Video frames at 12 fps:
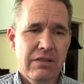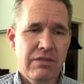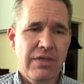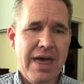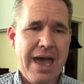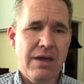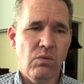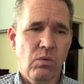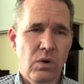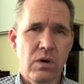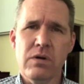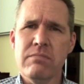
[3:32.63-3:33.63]
that
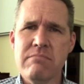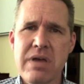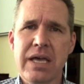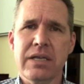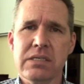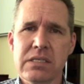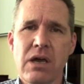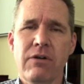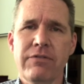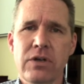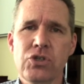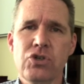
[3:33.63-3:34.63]
word meant
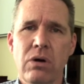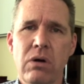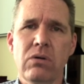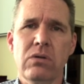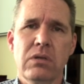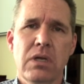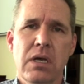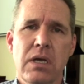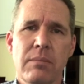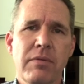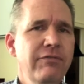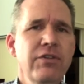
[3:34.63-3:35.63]
self-control.
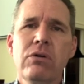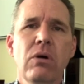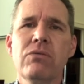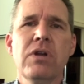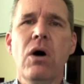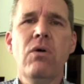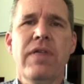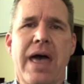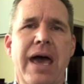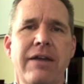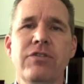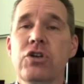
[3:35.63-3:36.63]
But if you don't know
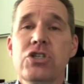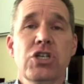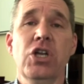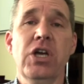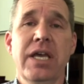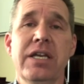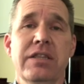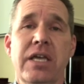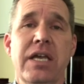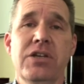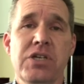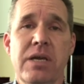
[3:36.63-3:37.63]
that, if you're just looking at the
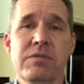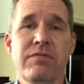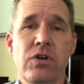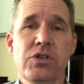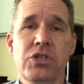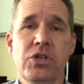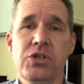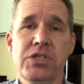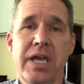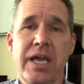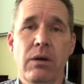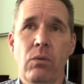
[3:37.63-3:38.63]
King James Version, you're
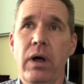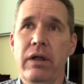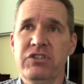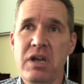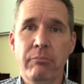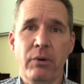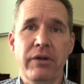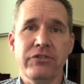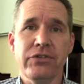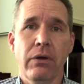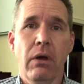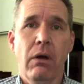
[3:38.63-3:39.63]
saying, well,
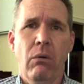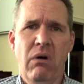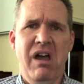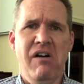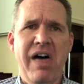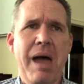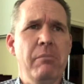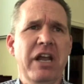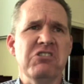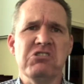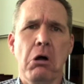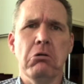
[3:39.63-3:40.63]
temperance, well, that
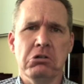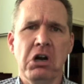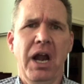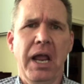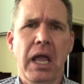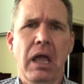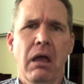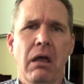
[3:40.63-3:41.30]
means don't drink.